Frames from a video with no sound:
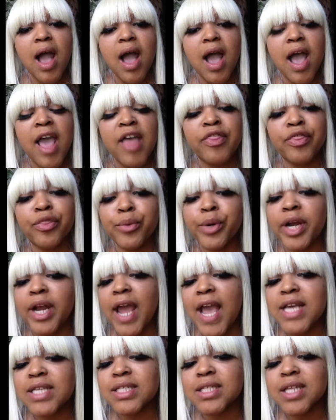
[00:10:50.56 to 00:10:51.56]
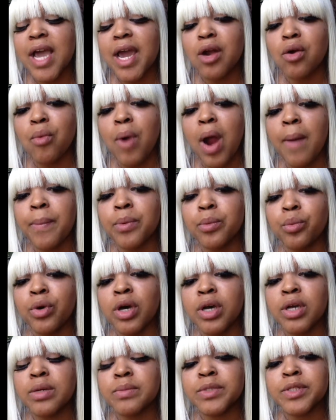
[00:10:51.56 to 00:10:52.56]
And 3 days later, Robin
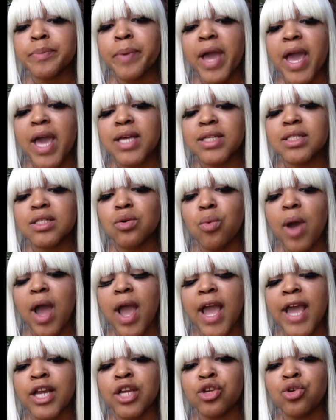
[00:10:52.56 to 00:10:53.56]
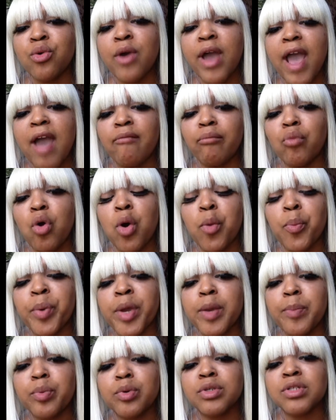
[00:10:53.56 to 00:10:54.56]
Williams passed away. And you have more
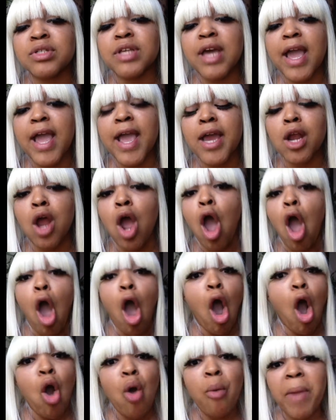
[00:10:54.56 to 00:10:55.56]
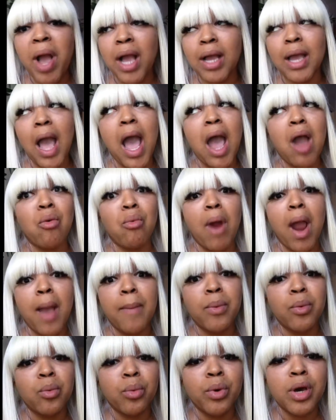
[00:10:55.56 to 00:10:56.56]
people saying, oh my God,
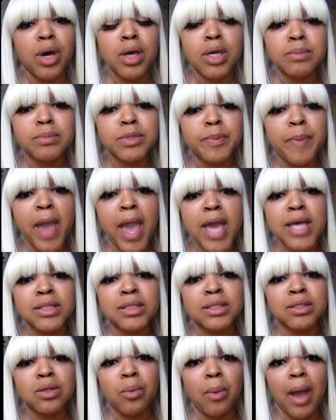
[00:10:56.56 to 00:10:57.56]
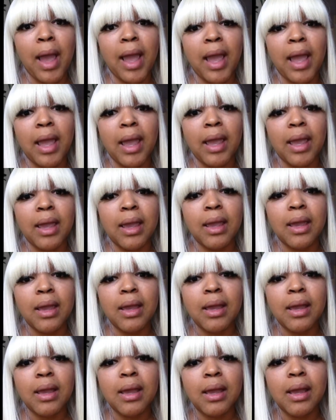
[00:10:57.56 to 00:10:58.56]
Robin Williams passed away.
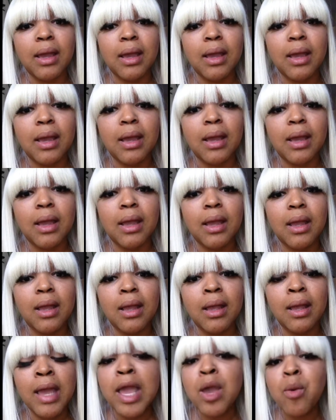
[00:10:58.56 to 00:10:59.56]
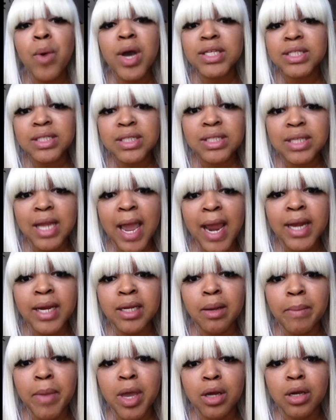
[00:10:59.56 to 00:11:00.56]
He wasn't slain
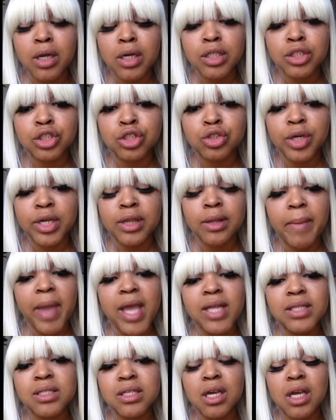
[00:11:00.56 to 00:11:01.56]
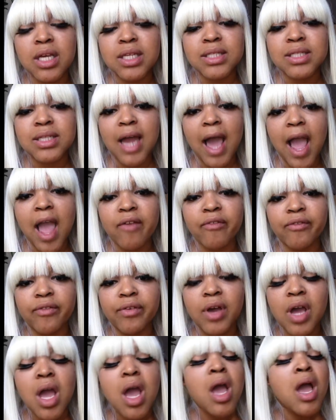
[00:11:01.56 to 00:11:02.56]
in the middle of the street. The man took his life.
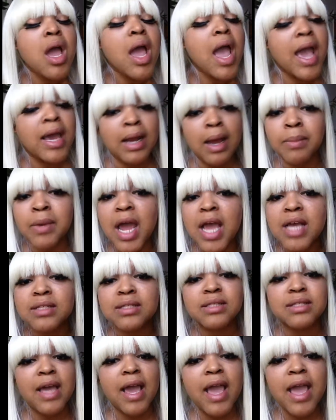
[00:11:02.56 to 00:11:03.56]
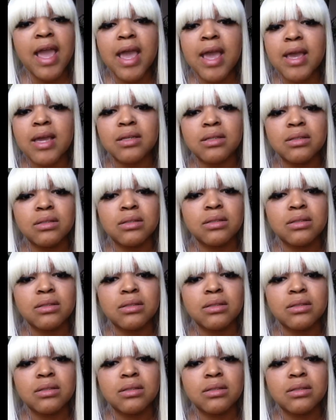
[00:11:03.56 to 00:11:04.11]
And I'm not saying